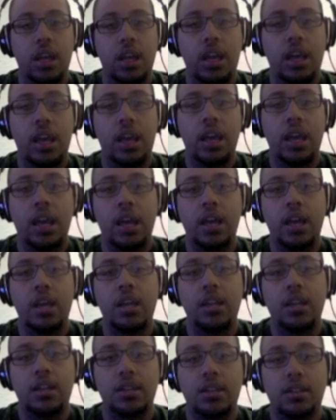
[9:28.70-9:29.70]

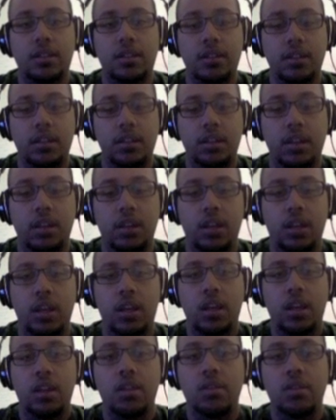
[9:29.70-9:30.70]
And
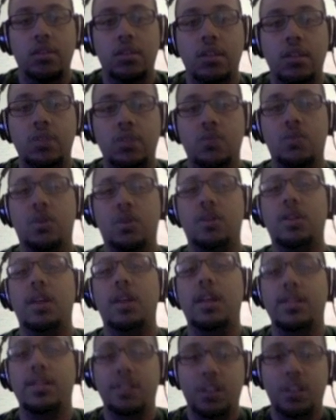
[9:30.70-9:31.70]
this one,
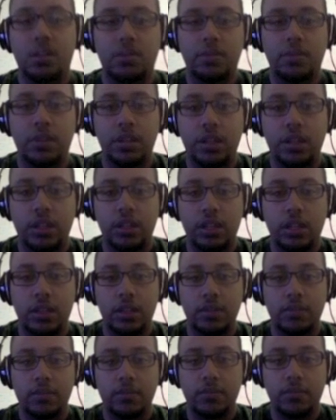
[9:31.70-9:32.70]
it's going to be,
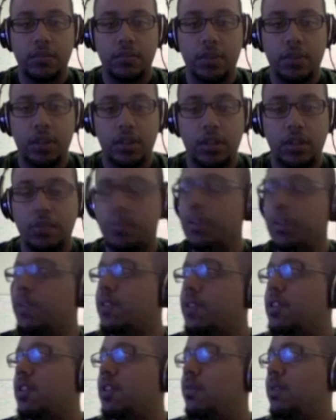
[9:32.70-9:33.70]
I believe it's
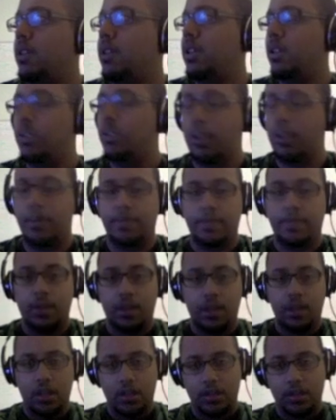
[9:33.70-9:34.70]
going to be, yeah,
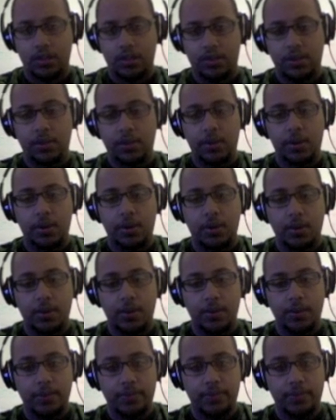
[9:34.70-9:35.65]
0,